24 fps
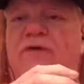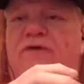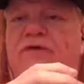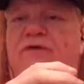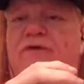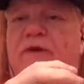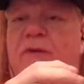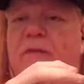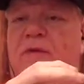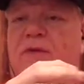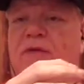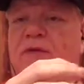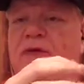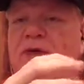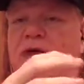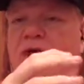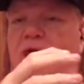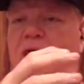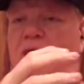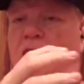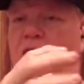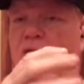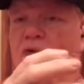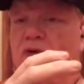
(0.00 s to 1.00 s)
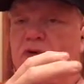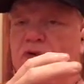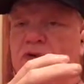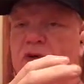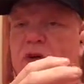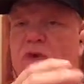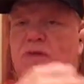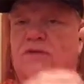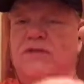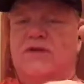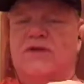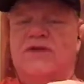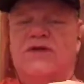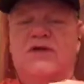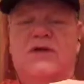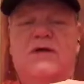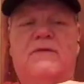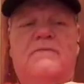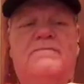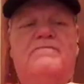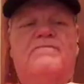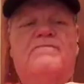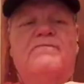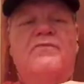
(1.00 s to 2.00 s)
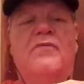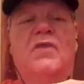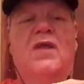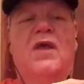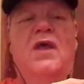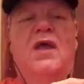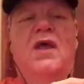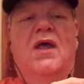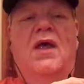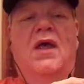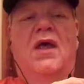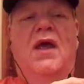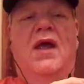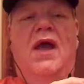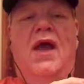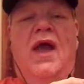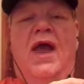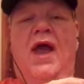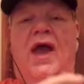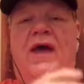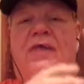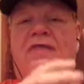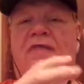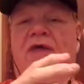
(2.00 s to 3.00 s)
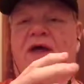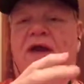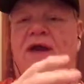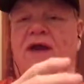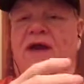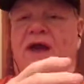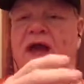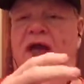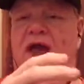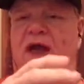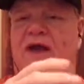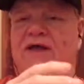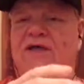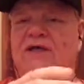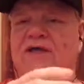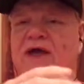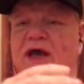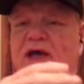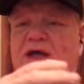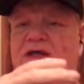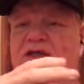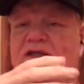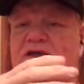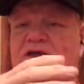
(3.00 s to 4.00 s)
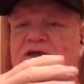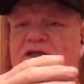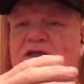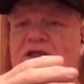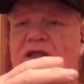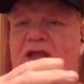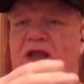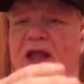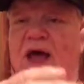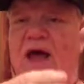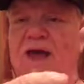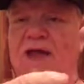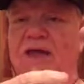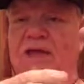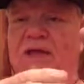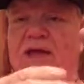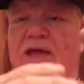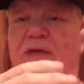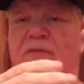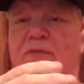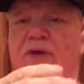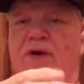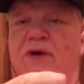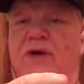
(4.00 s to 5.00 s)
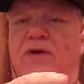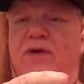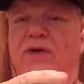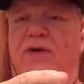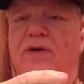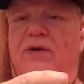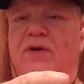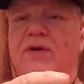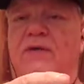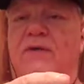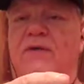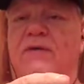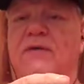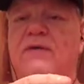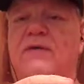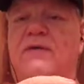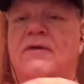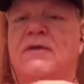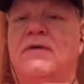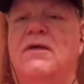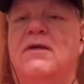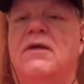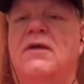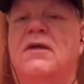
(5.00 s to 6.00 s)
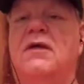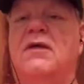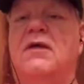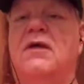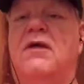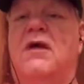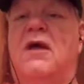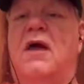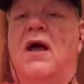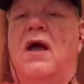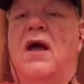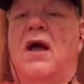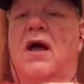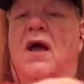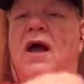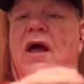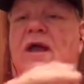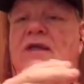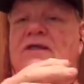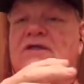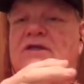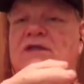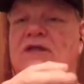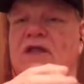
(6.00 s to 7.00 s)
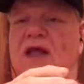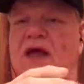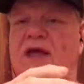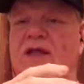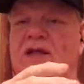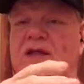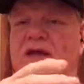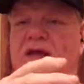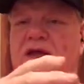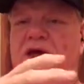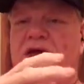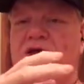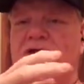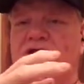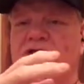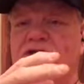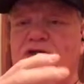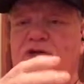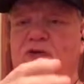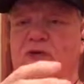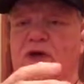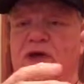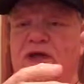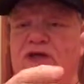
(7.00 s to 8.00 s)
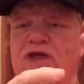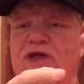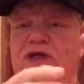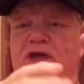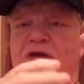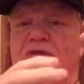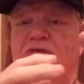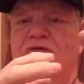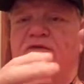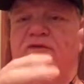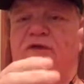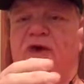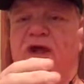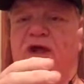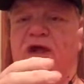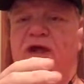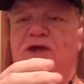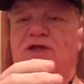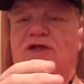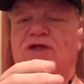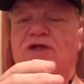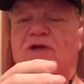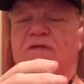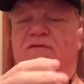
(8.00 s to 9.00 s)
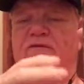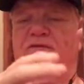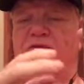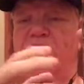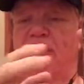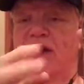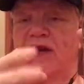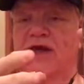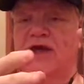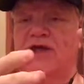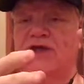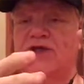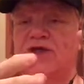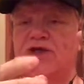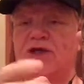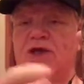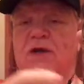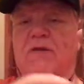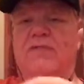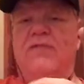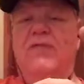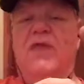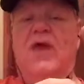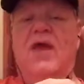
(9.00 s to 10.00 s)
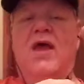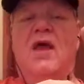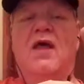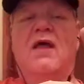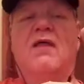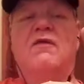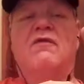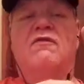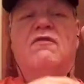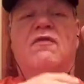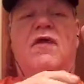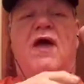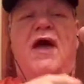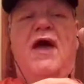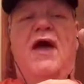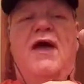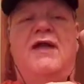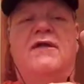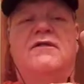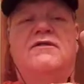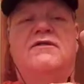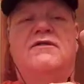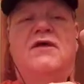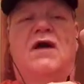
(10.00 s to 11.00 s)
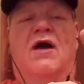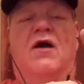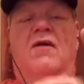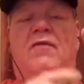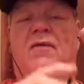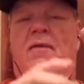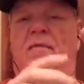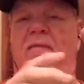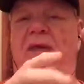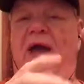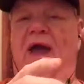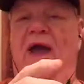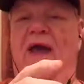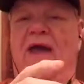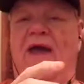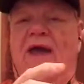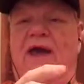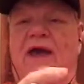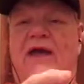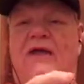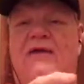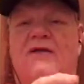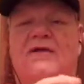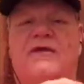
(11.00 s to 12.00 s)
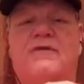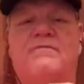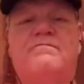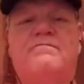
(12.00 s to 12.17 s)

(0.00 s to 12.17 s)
some of the oak notes, and then it has a slightly bitter and slightly astringent finish that on the back end